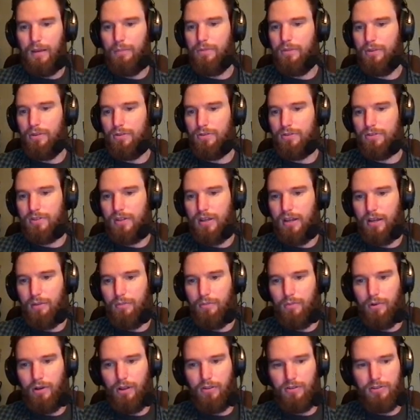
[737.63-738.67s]
Use
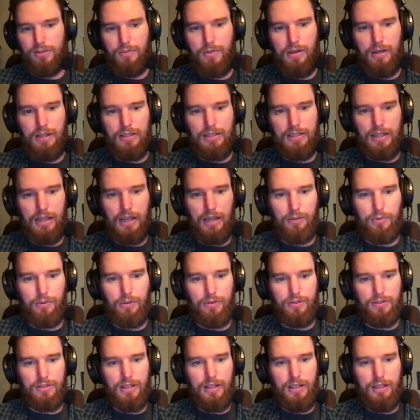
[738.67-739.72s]
time when others are meeting to connect with
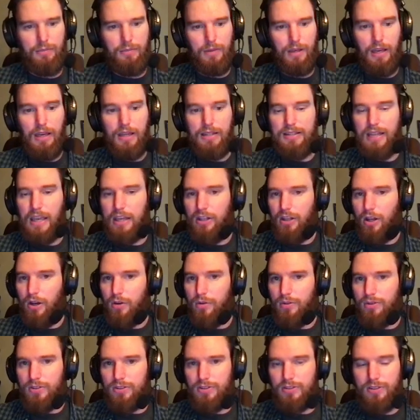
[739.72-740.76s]
your team. Take
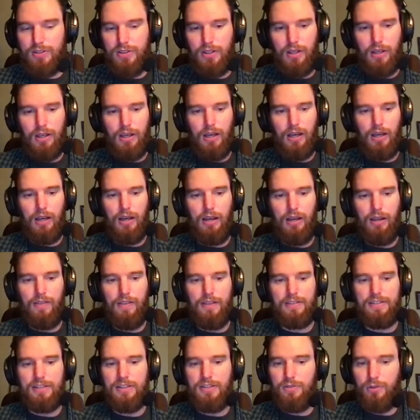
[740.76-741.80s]
notes.
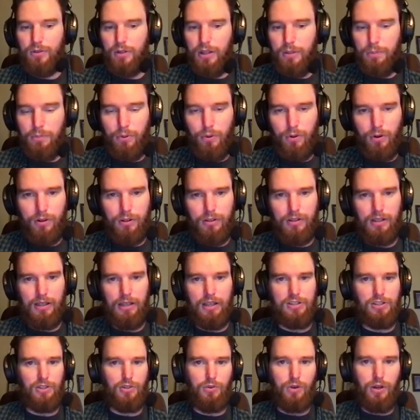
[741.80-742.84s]
This is really important, and
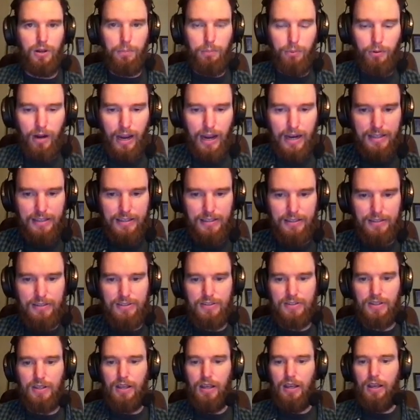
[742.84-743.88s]
it's a great
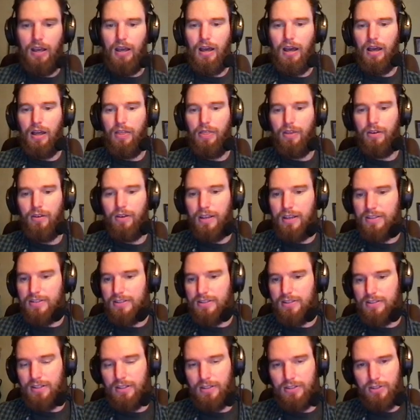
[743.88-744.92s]
practice. There
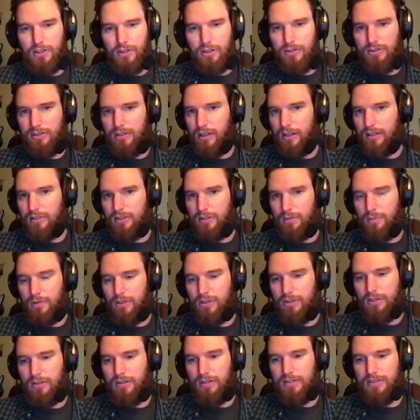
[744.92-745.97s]
isn't an associated
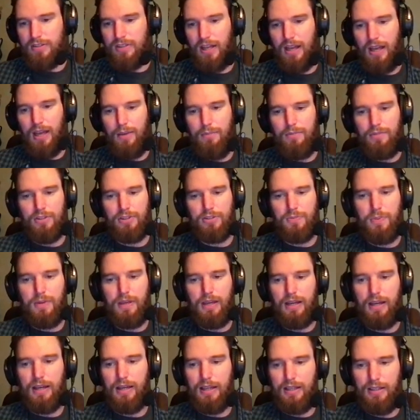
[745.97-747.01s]
submission this time just
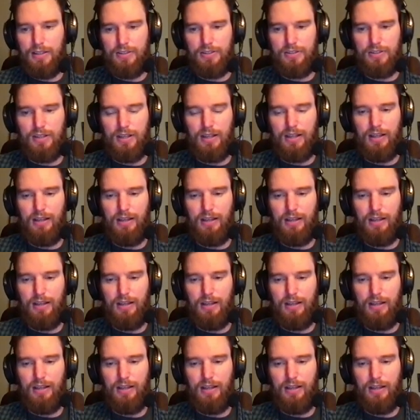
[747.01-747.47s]
because it